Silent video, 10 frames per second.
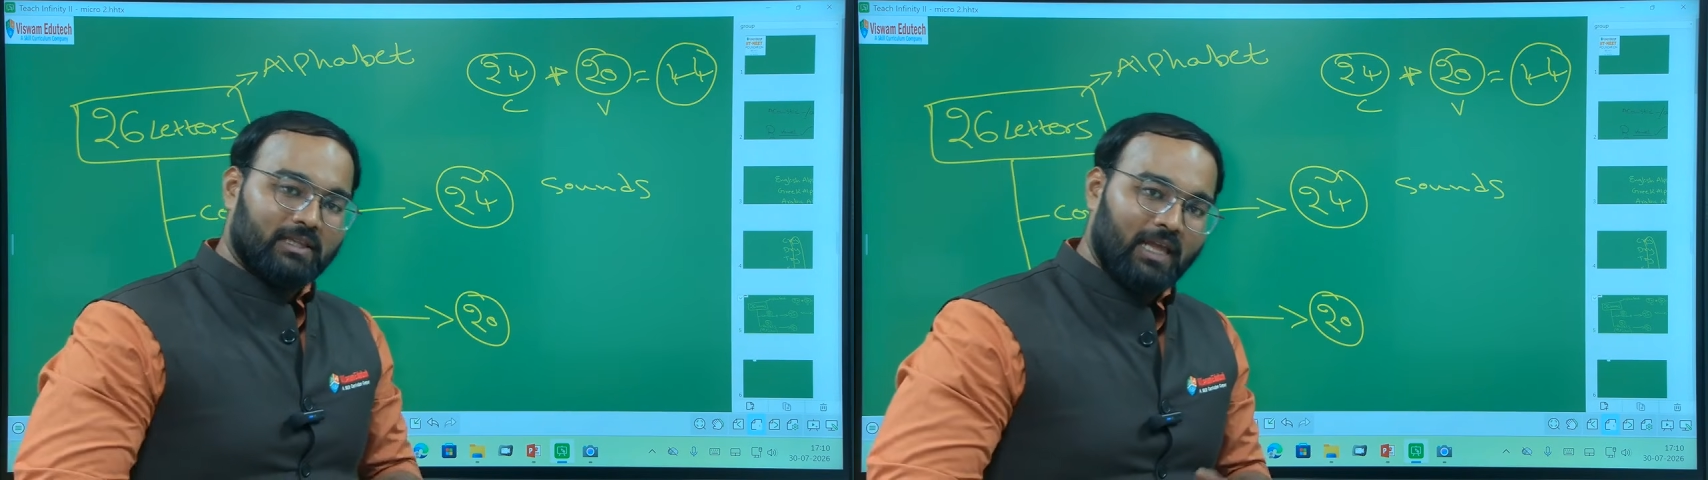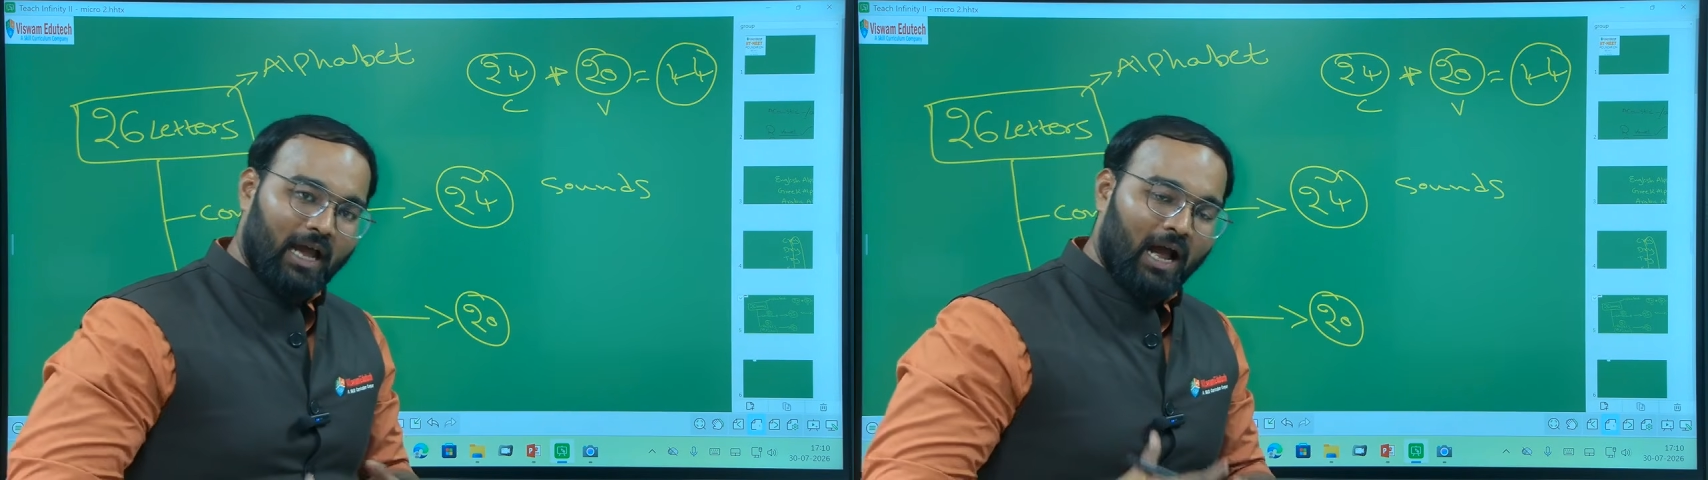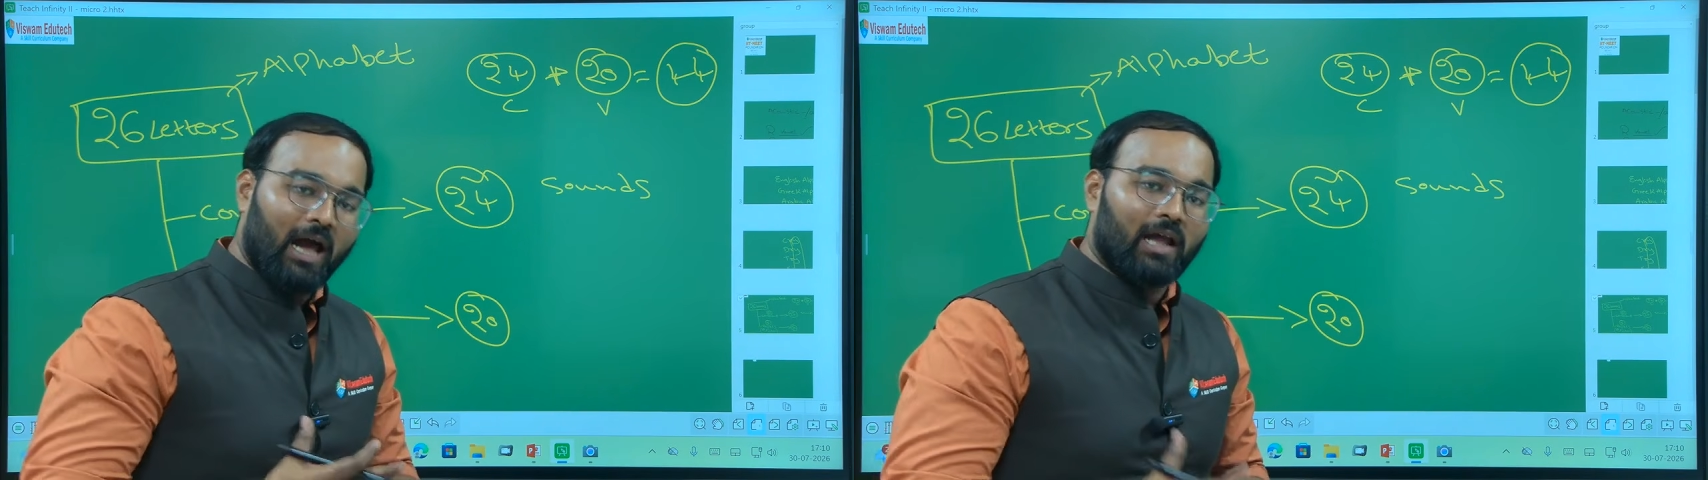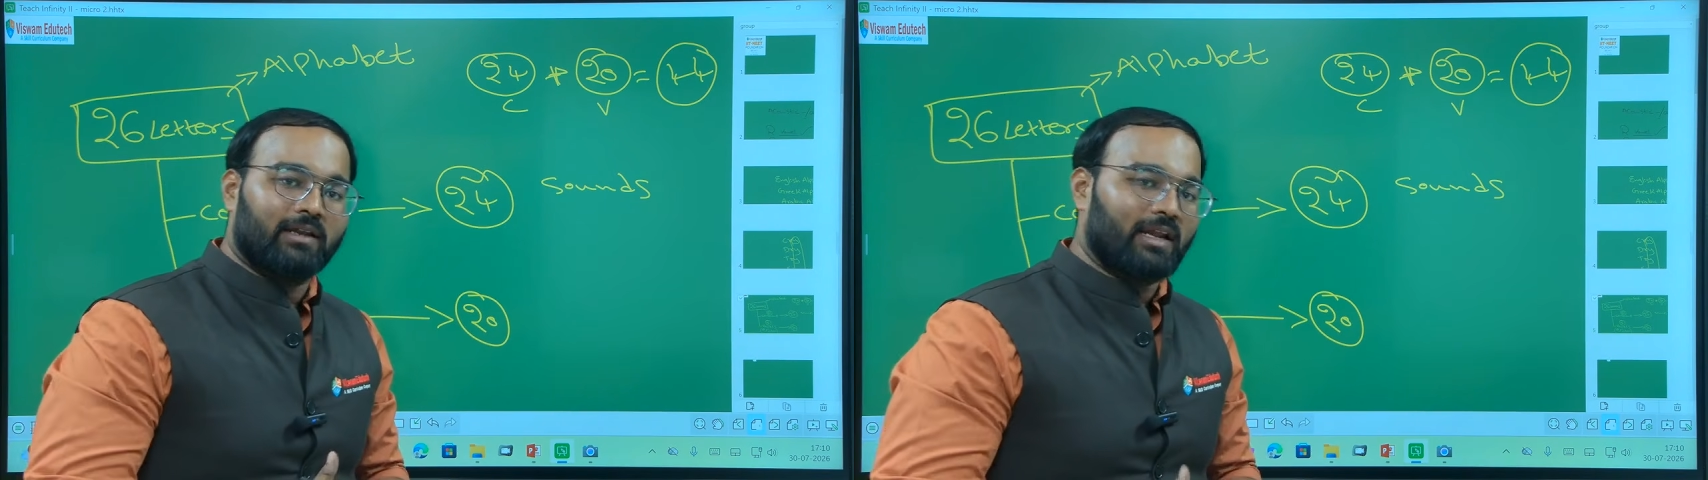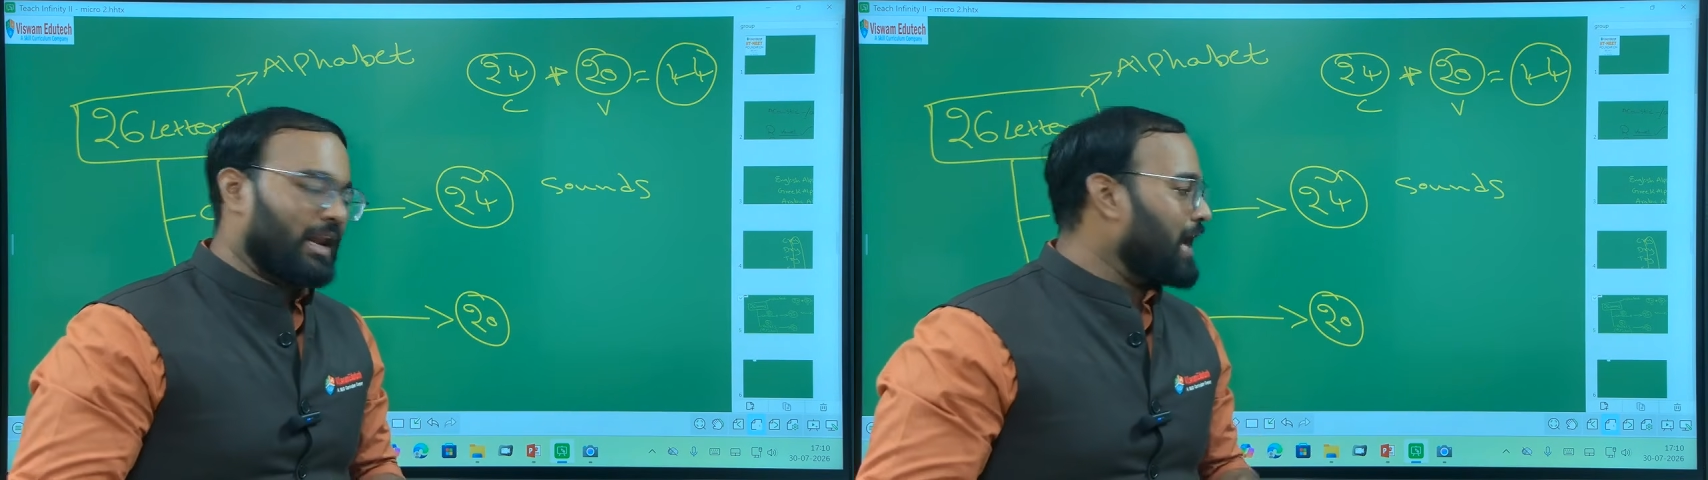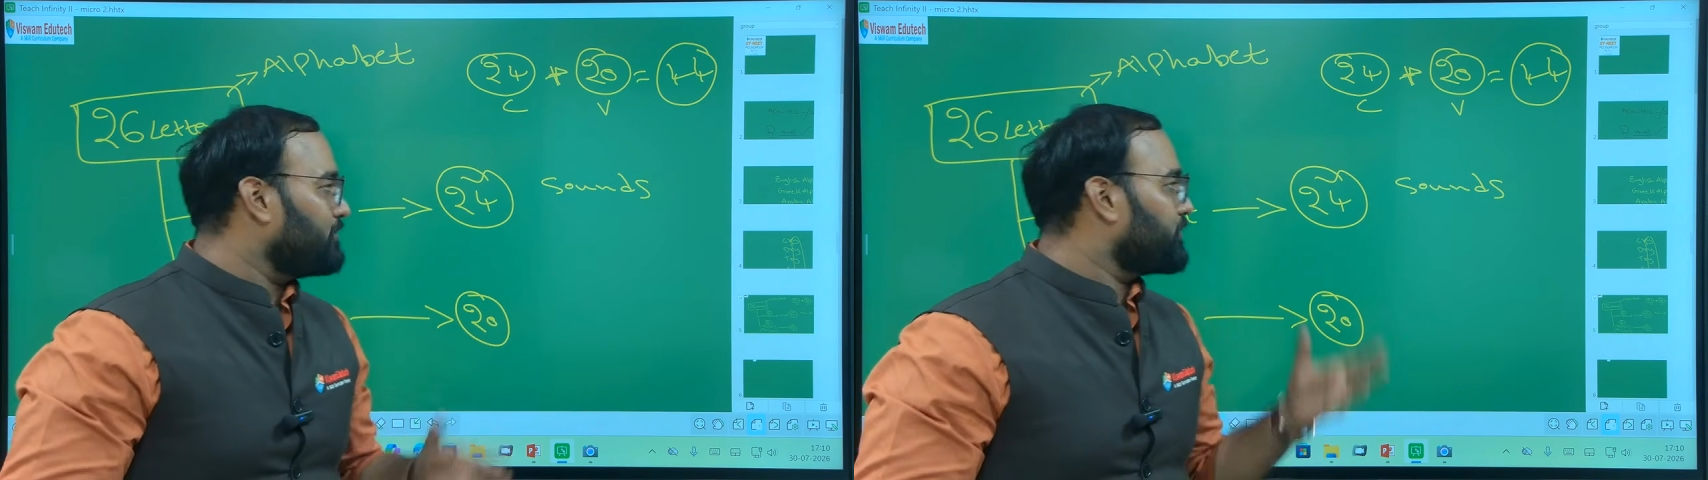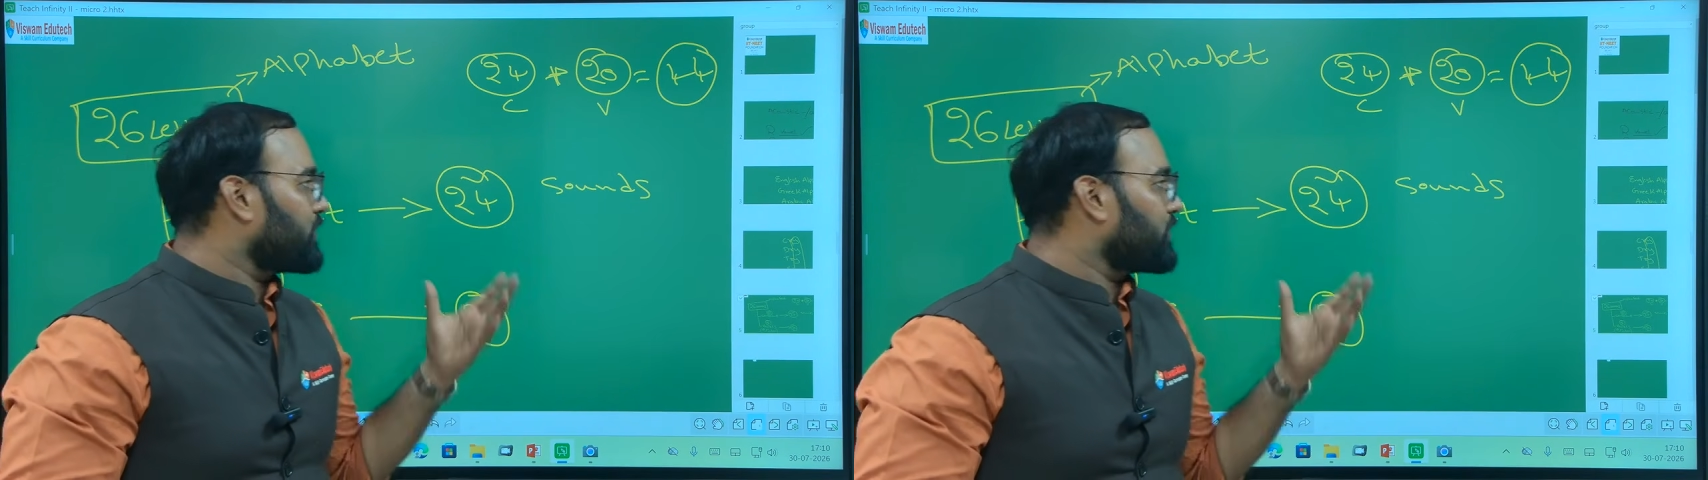they are derived